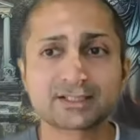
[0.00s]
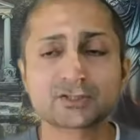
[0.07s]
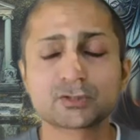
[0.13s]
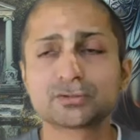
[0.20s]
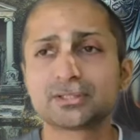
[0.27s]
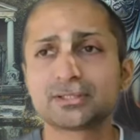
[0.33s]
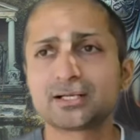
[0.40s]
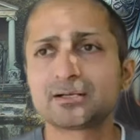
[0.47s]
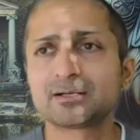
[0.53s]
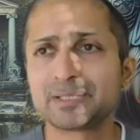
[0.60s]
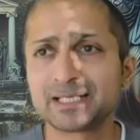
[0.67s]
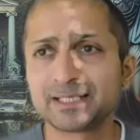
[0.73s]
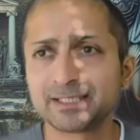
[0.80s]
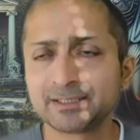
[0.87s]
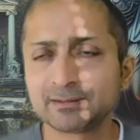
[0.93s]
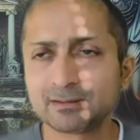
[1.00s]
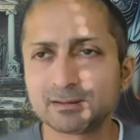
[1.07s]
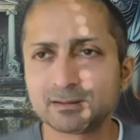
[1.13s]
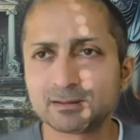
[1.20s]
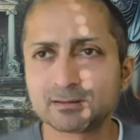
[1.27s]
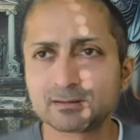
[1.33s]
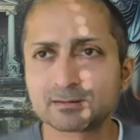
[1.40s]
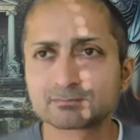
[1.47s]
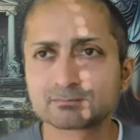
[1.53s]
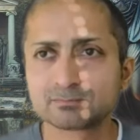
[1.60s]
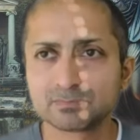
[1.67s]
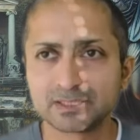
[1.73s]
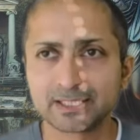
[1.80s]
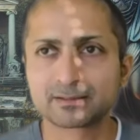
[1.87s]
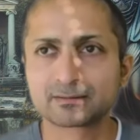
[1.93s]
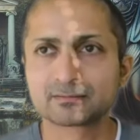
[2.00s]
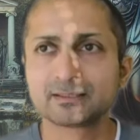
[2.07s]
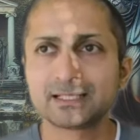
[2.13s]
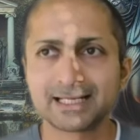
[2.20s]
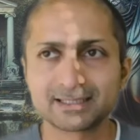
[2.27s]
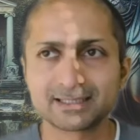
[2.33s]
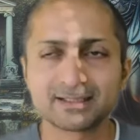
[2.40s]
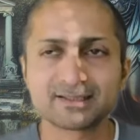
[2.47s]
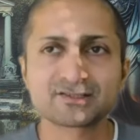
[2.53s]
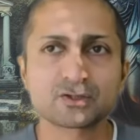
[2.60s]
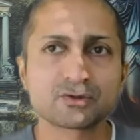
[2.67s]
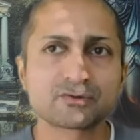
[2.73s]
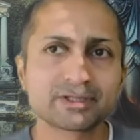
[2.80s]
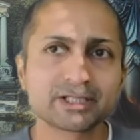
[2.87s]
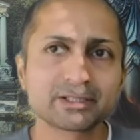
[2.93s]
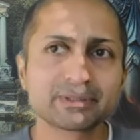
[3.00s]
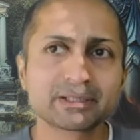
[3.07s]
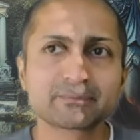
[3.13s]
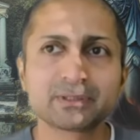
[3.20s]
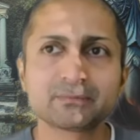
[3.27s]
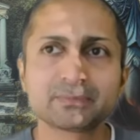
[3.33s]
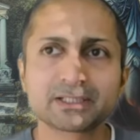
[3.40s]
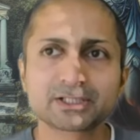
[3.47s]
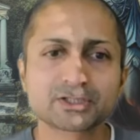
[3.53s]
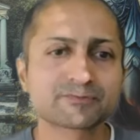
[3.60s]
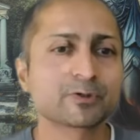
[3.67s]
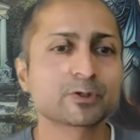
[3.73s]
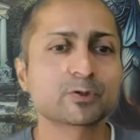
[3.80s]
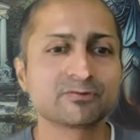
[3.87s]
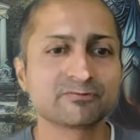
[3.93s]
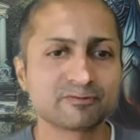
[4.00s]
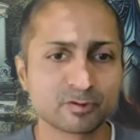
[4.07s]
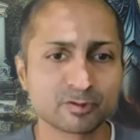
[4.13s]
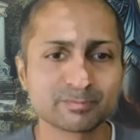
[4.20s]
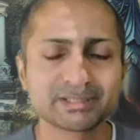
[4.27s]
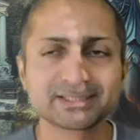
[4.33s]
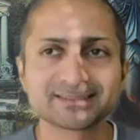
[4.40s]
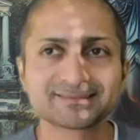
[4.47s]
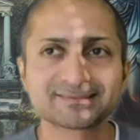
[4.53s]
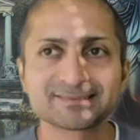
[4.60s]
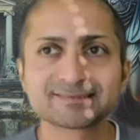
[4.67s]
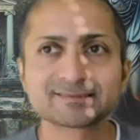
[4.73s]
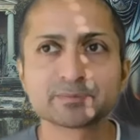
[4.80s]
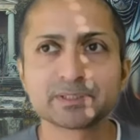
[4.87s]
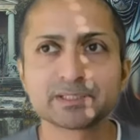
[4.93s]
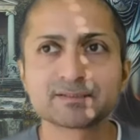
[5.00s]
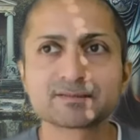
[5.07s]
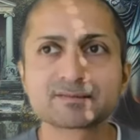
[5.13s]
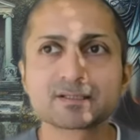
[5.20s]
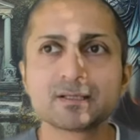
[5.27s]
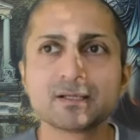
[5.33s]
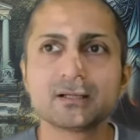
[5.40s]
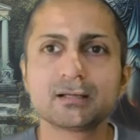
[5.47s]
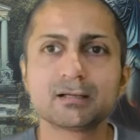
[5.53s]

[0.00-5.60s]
so there are many uh, like guidelines already being published for conformity assessments.